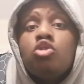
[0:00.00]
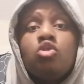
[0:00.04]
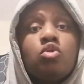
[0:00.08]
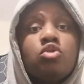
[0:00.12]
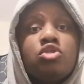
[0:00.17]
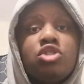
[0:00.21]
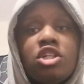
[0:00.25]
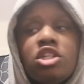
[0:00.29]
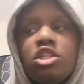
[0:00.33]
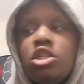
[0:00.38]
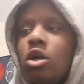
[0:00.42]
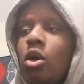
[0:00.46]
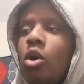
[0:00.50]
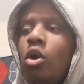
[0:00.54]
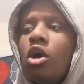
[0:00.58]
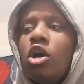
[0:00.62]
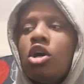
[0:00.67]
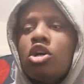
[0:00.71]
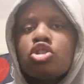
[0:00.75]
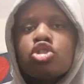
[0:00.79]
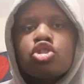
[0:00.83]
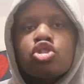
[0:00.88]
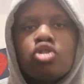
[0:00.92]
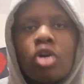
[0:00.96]
Jorginho
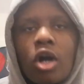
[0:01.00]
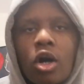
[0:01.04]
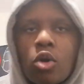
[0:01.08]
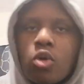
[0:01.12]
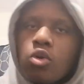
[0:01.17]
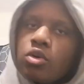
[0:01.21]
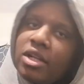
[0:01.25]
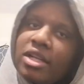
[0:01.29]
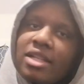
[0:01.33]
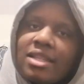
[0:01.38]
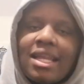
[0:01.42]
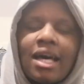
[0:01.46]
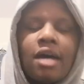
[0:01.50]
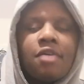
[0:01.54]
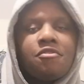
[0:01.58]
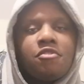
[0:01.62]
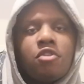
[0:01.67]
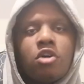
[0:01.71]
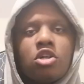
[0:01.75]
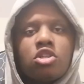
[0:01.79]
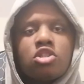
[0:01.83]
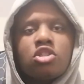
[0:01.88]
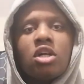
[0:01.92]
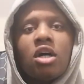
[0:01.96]
struggled in that
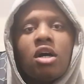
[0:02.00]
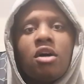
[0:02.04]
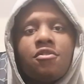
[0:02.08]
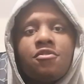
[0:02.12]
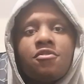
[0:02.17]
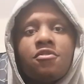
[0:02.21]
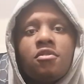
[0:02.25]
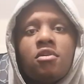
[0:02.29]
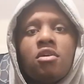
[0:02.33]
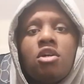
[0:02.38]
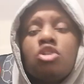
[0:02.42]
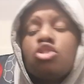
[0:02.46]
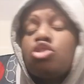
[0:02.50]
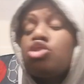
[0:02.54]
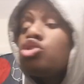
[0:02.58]
first half.